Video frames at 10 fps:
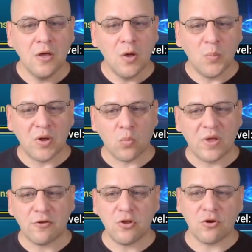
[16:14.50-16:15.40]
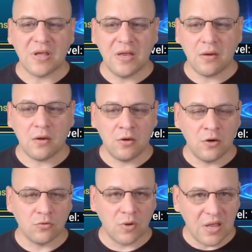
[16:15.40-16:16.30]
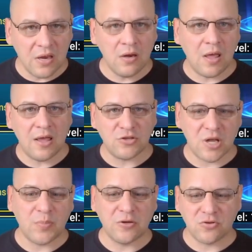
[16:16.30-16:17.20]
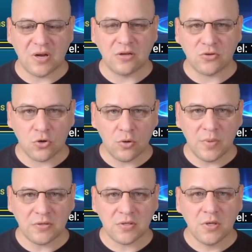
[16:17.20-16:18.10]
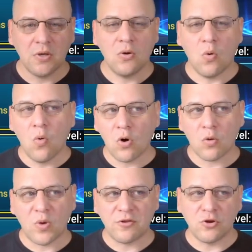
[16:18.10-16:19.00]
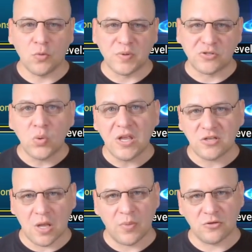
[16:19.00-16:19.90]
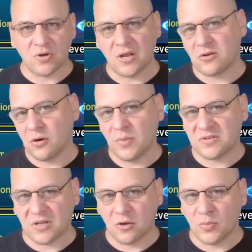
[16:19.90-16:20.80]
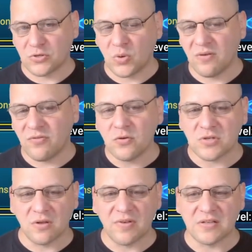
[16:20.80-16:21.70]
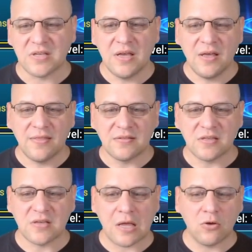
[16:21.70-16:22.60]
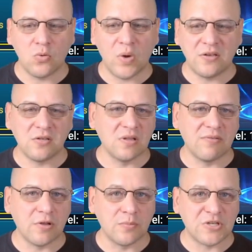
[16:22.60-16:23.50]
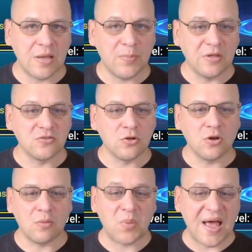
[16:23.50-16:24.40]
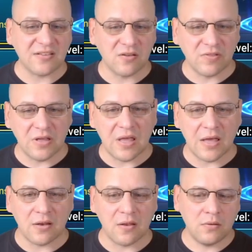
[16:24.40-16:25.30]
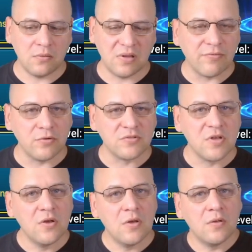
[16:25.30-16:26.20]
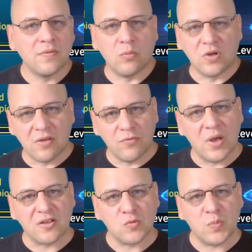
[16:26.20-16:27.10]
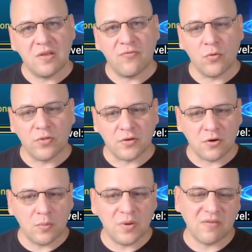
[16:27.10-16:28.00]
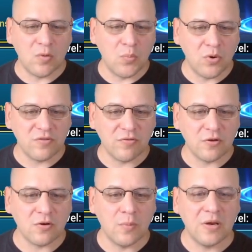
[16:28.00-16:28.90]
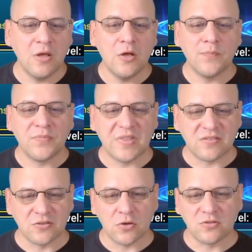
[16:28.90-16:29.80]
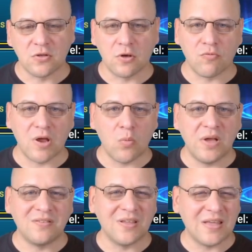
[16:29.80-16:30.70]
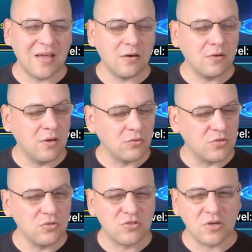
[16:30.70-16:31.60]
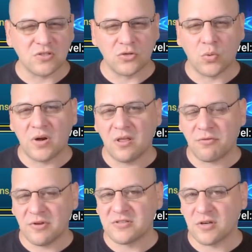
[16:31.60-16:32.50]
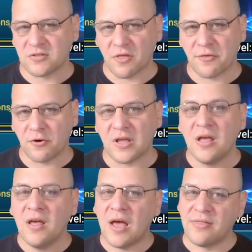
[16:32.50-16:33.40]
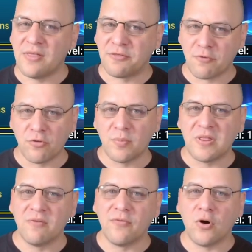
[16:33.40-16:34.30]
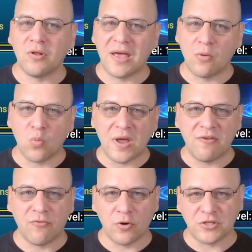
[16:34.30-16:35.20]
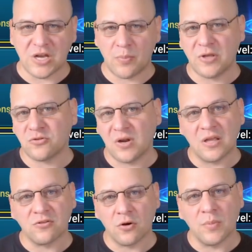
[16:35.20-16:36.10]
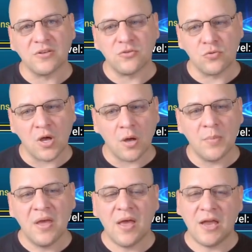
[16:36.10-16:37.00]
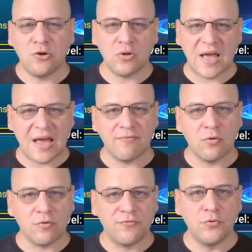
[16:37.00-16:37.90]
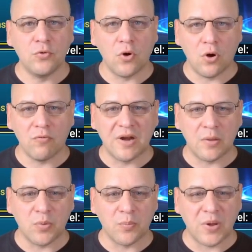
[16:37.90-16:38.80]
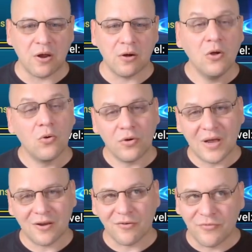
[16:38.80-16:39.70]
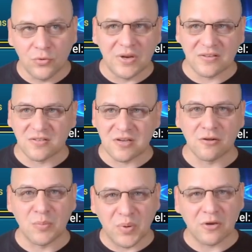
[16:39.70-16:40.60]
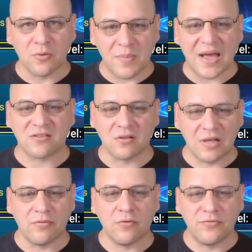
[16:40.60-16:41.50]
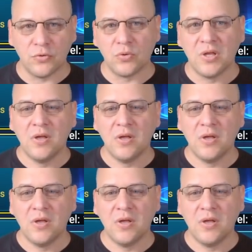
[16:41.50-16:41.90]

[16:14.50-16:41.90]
But whether you're in a champion training tournament or whether you're between champion training tournaments, like you're between fusion events, this is a good way to level up champions. You're going to passively get levels that will give you XP for the tournament, give you points for the tournament. This is also a great way to get, 2 stars to 20, 3 stars to 30, and then throw them in the vault and wait for a champion training tournament to come, and you'll have your food already prepared. Or not your food necessarily, but your max level food